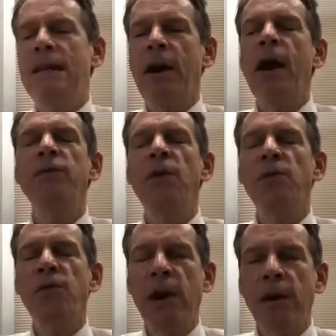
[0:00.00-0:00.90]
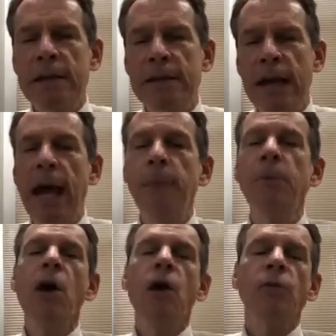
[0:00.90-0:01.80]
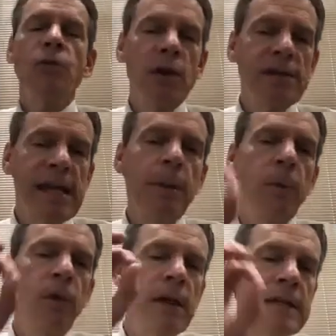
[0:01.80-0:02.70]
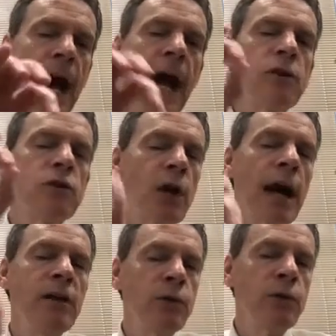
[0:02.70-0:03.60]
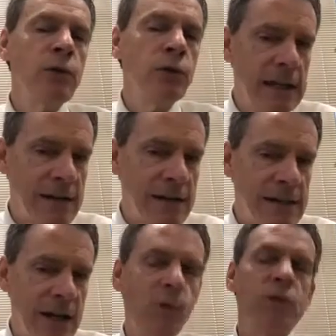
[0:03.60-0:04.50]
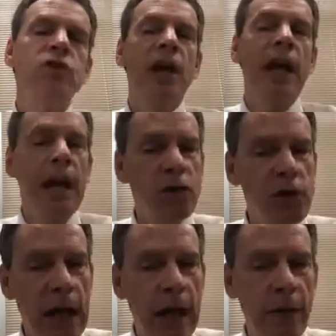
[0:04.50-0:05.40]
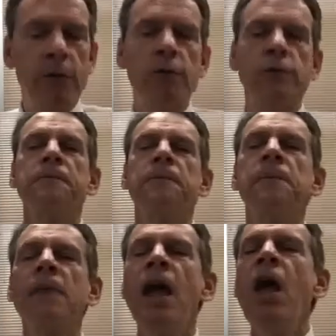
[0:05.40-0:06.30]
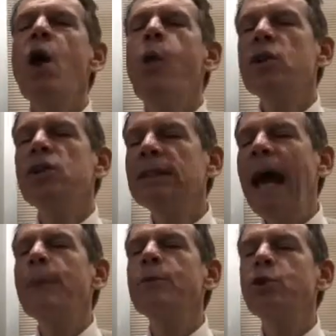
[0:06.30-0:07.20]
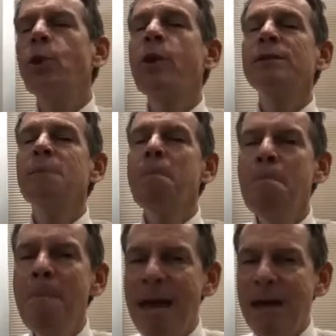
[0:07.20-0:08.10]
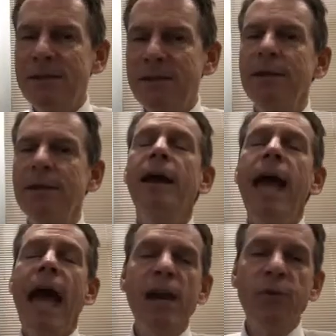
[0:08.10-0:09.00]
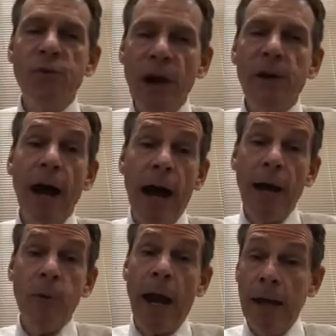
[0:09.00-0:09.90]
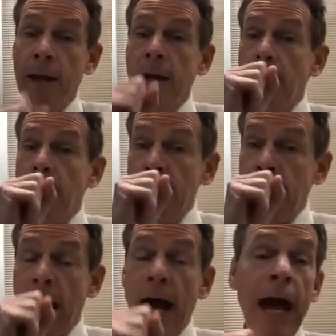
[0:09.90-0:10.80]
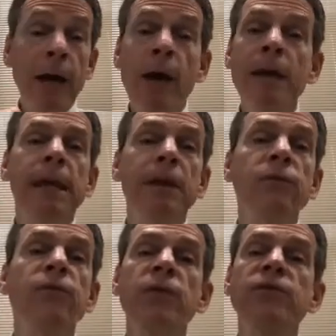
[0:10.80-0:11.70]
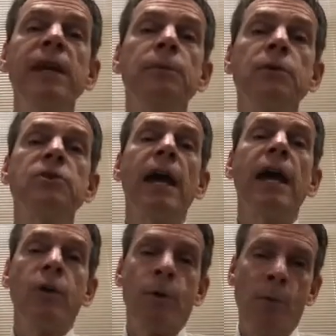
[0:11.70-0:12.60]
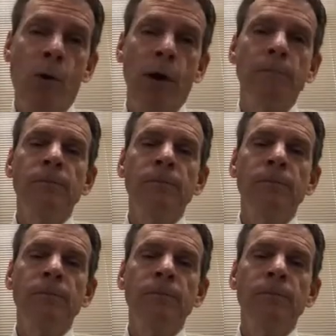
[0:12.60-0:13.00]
in there of a variant type, for example, a di or trinucleotide sequence change and others, which laboratories miss at a very high rate, a high rate being 15% or more.